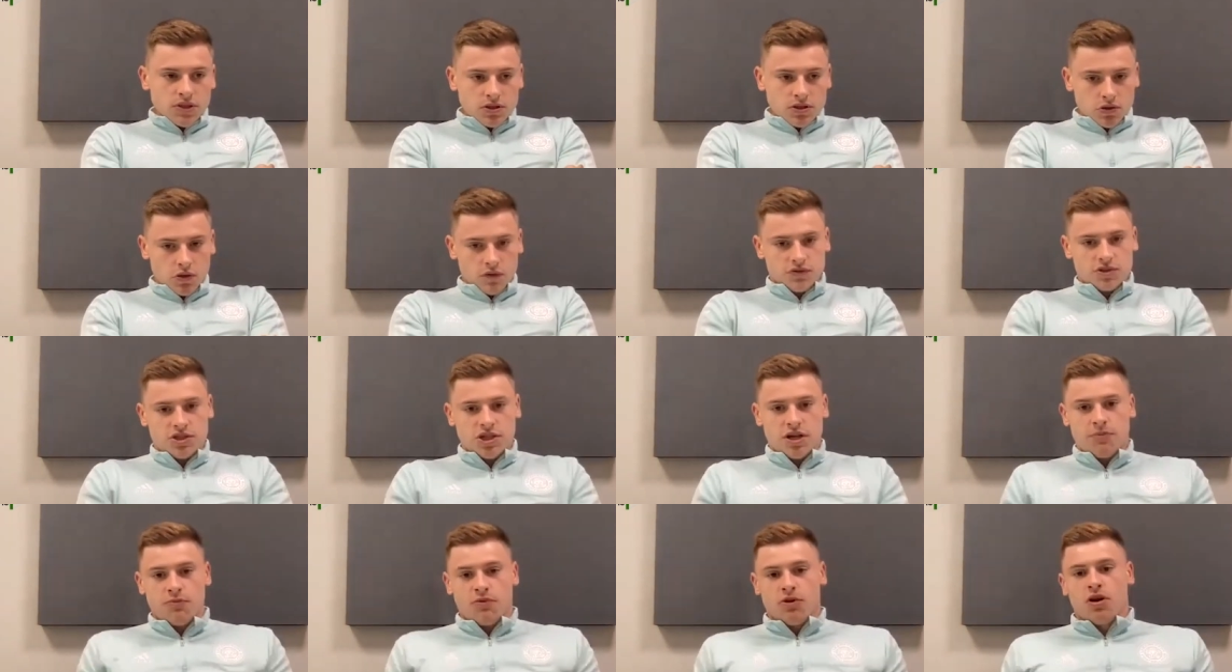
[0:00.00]

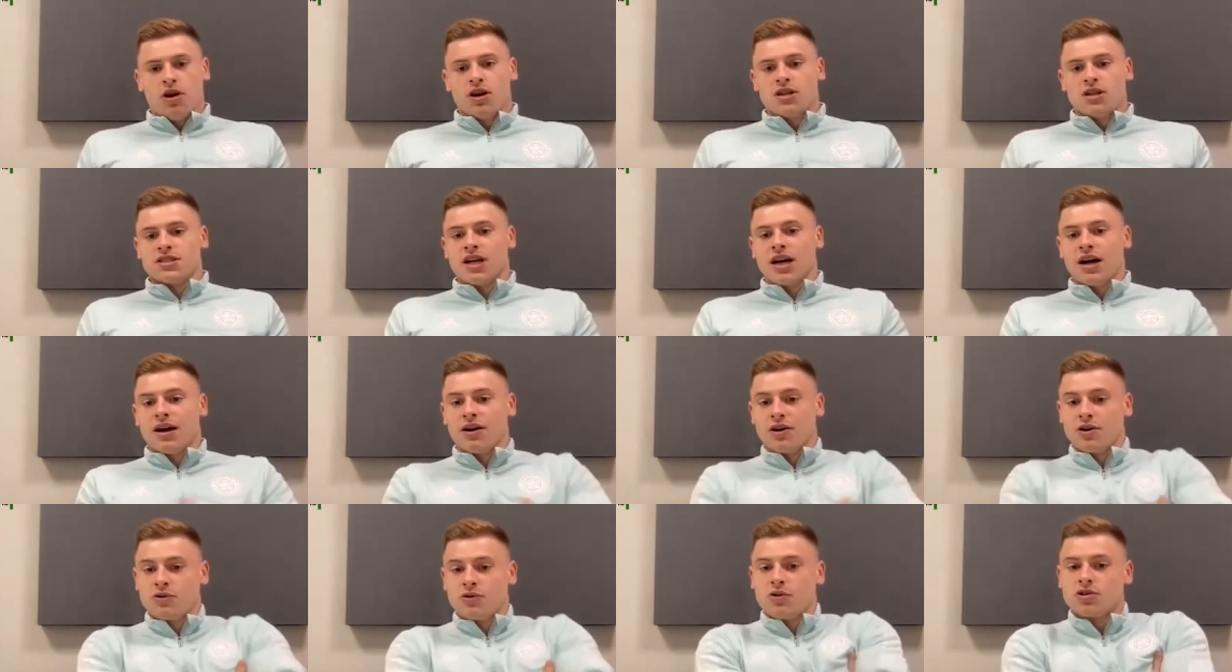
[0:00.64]
sort of generalize
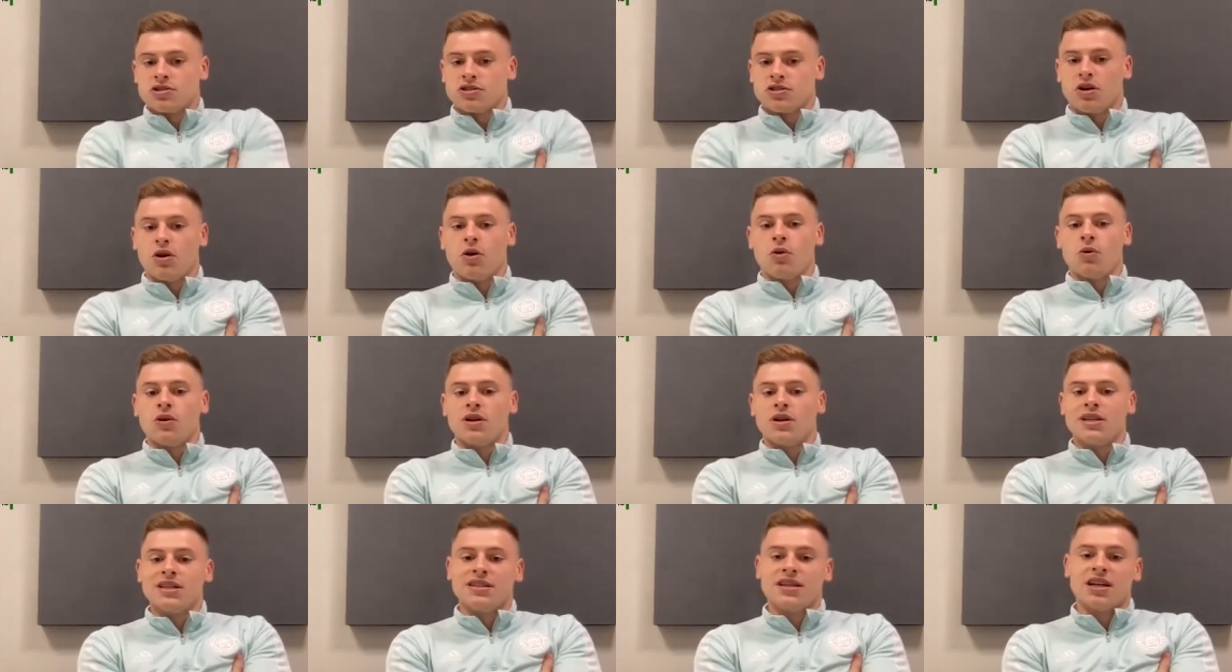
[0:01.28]
that across the
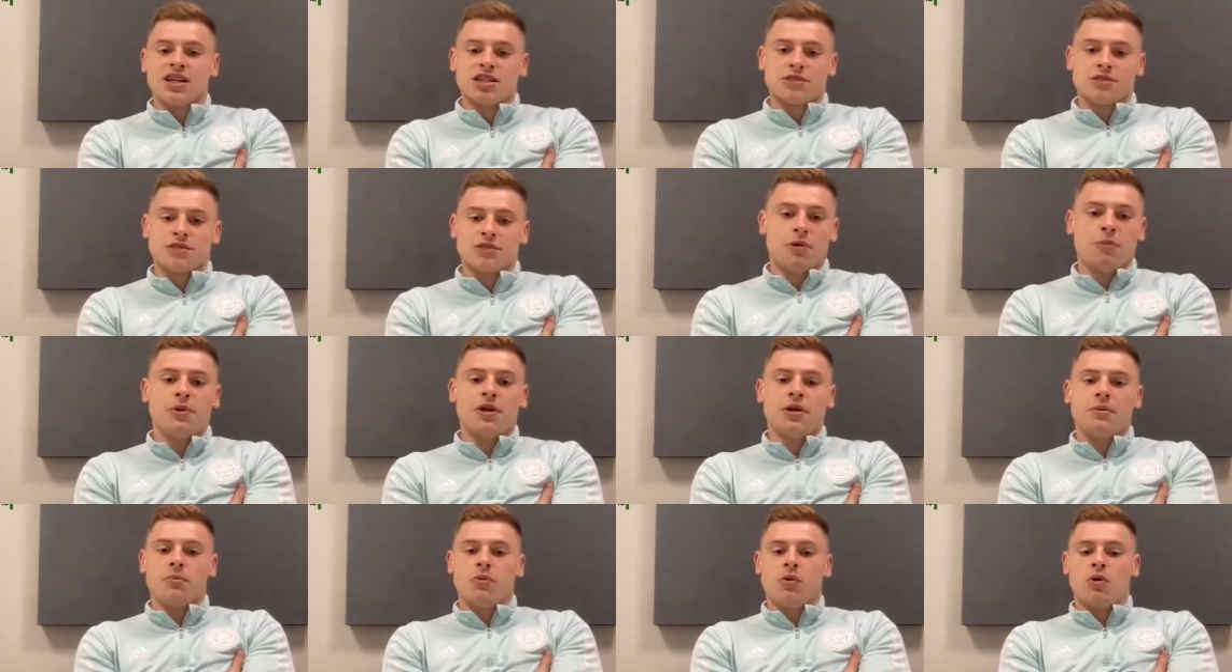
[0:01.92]
whole league. That's
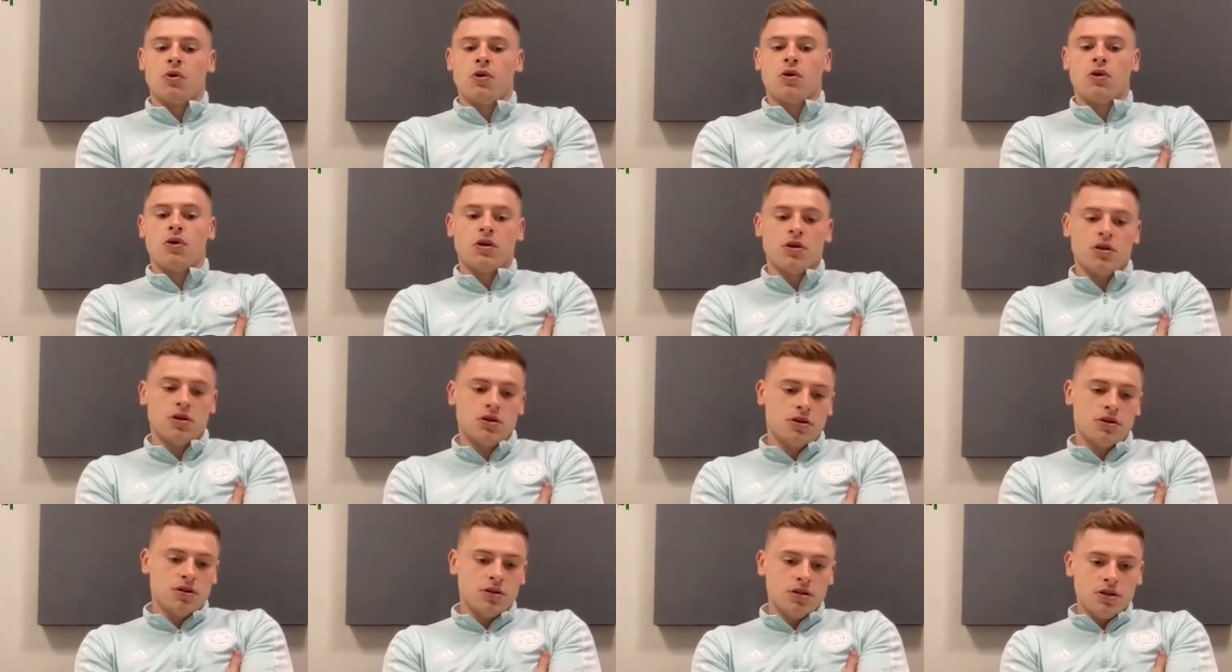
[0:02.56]
probably more
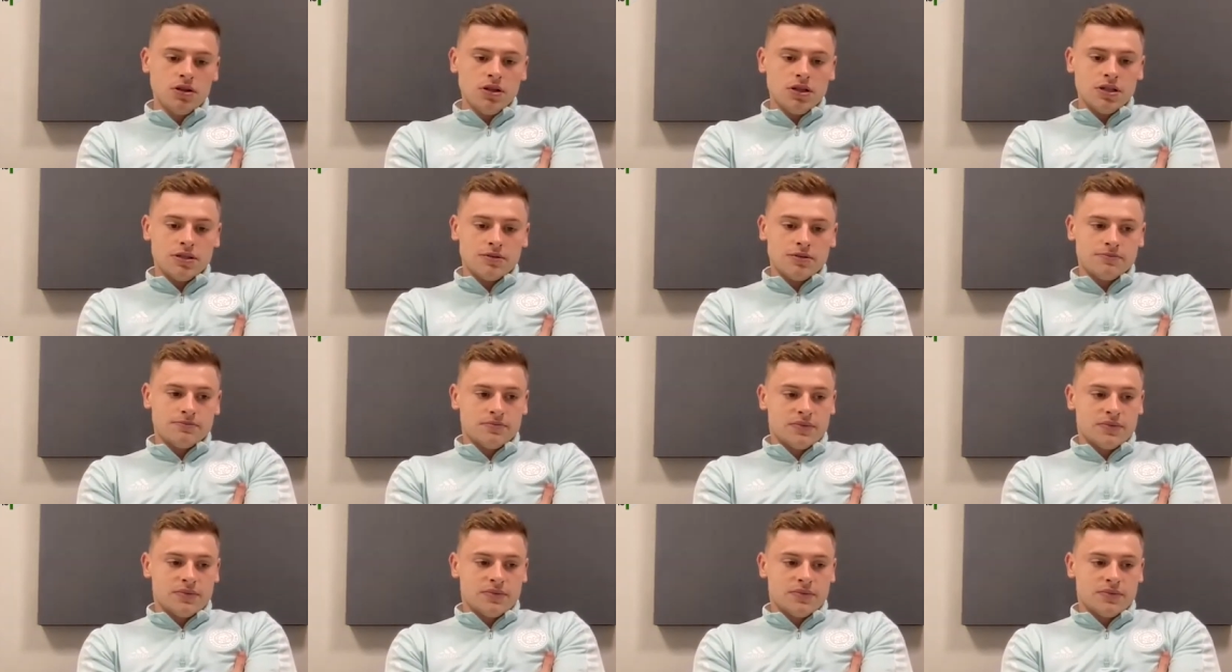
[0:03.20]
mm.